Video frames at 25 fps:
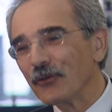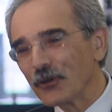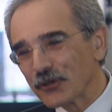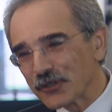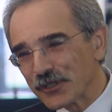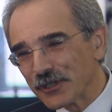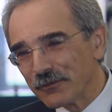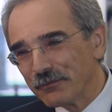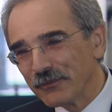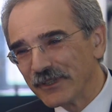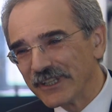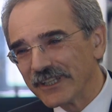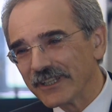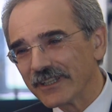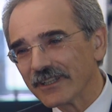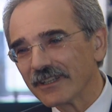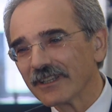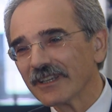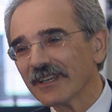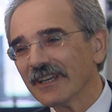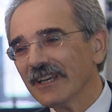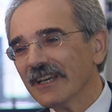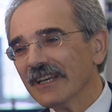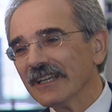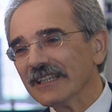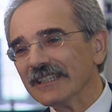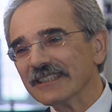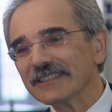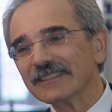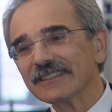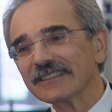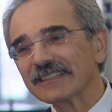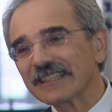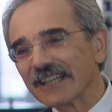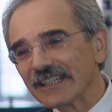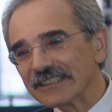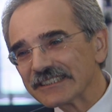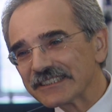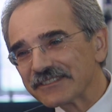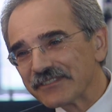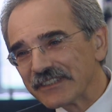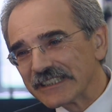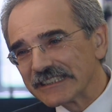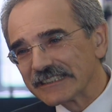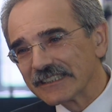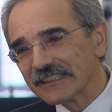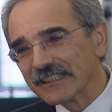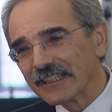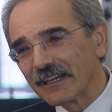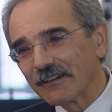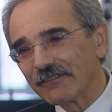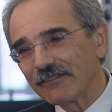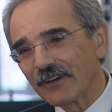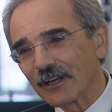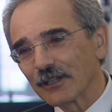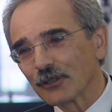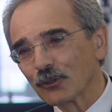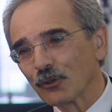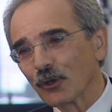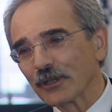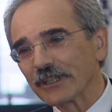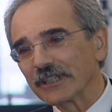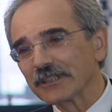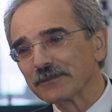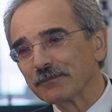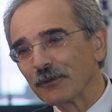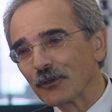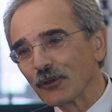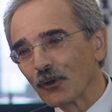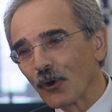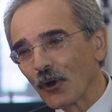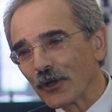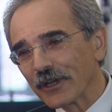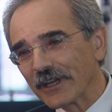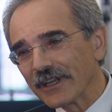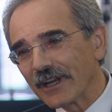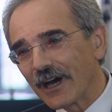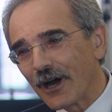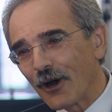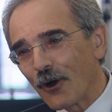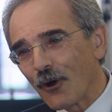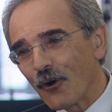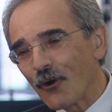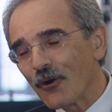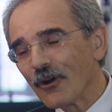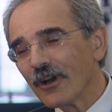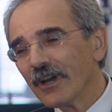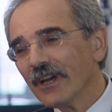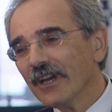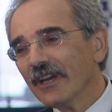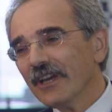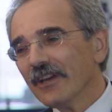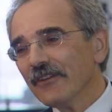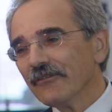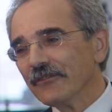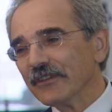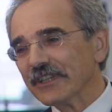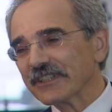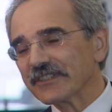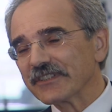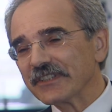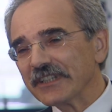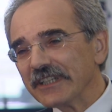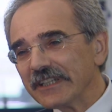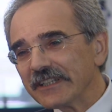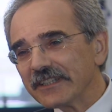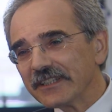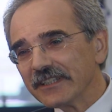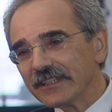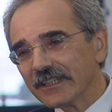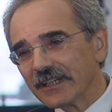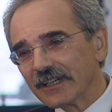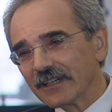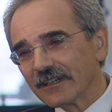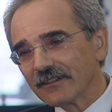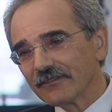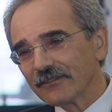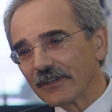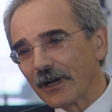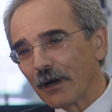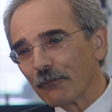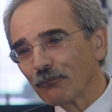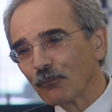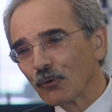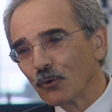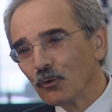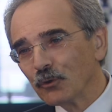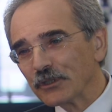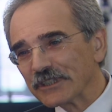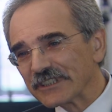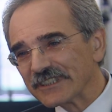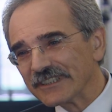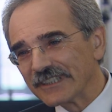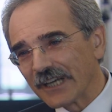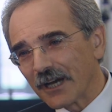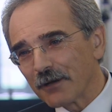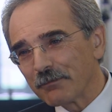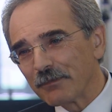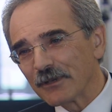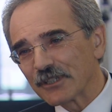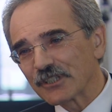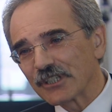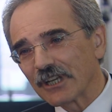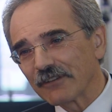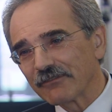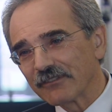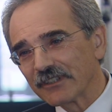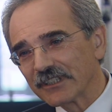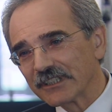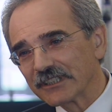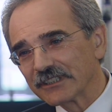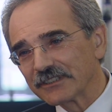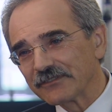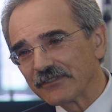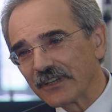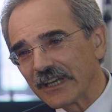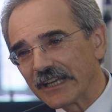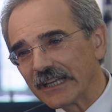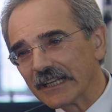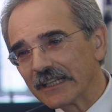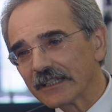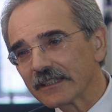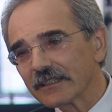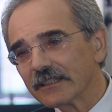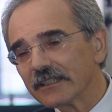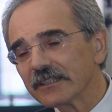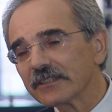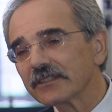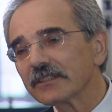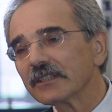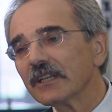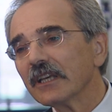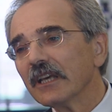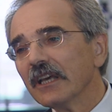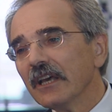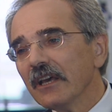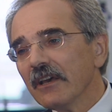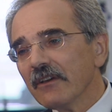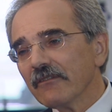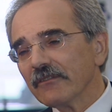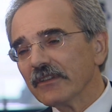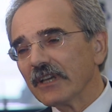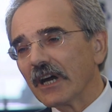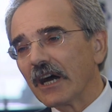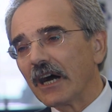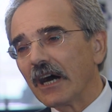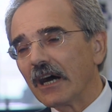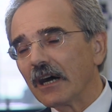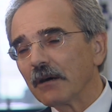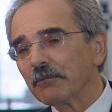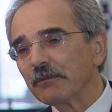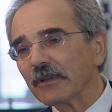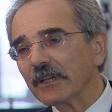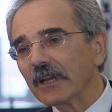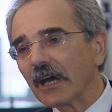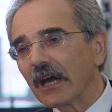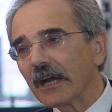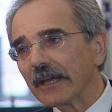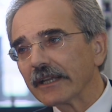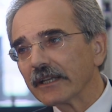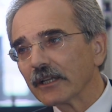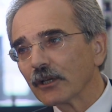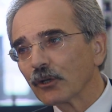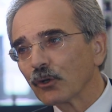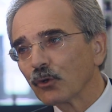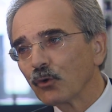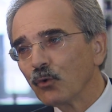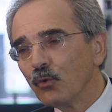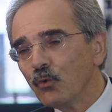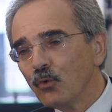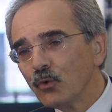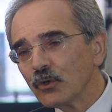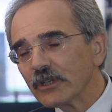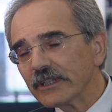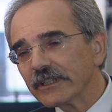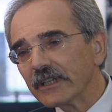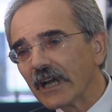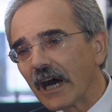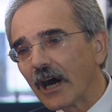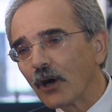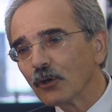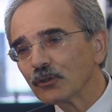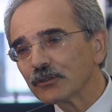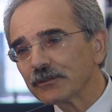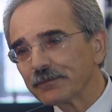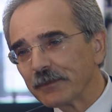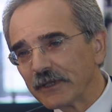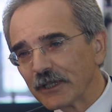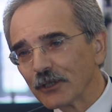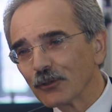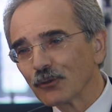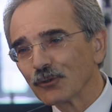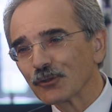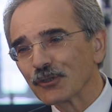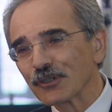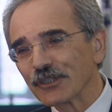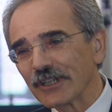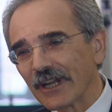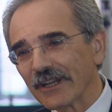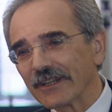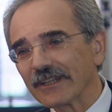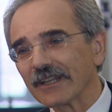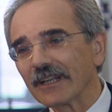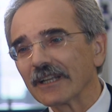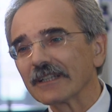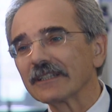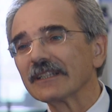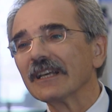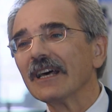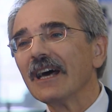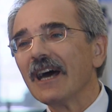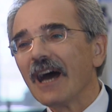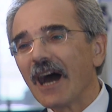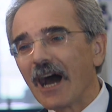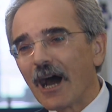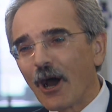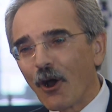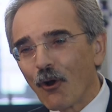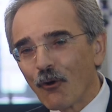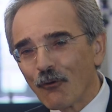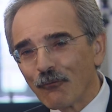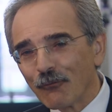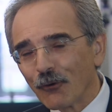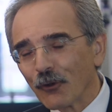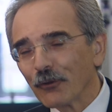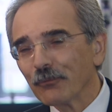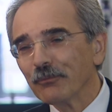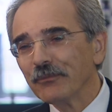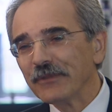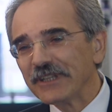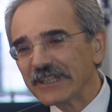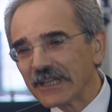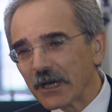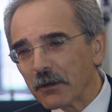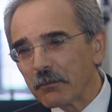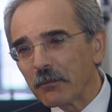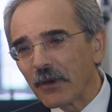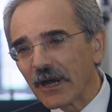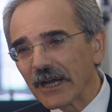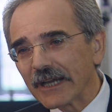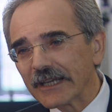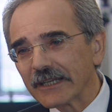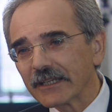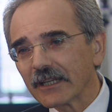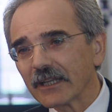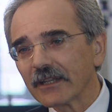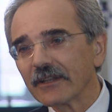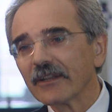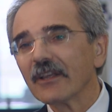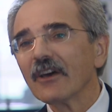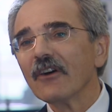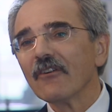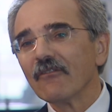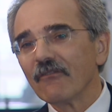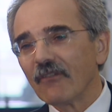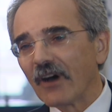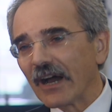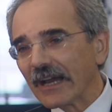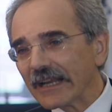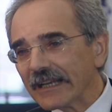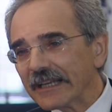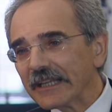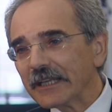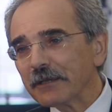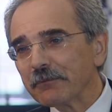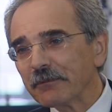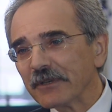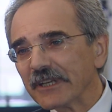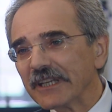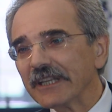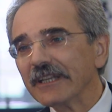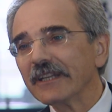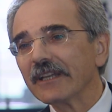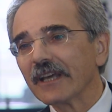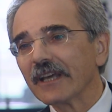region's acceptance of the industry is a major factor. That means we have a good standing in the area. We have high training standards for our workers because the industry is a tradition in the region.